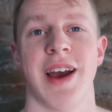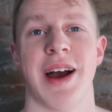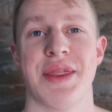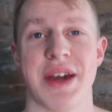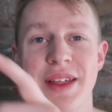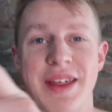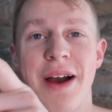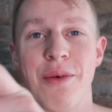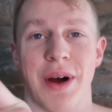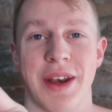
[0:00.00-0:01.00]
I think
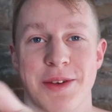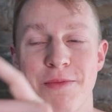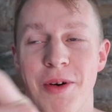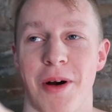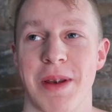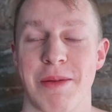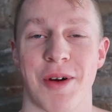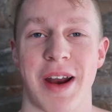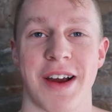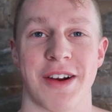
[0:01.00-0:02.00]
that one is probably
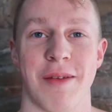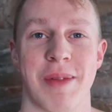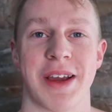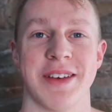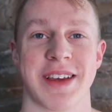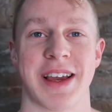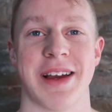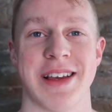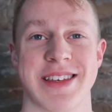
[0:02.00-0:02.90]
more accurate, because it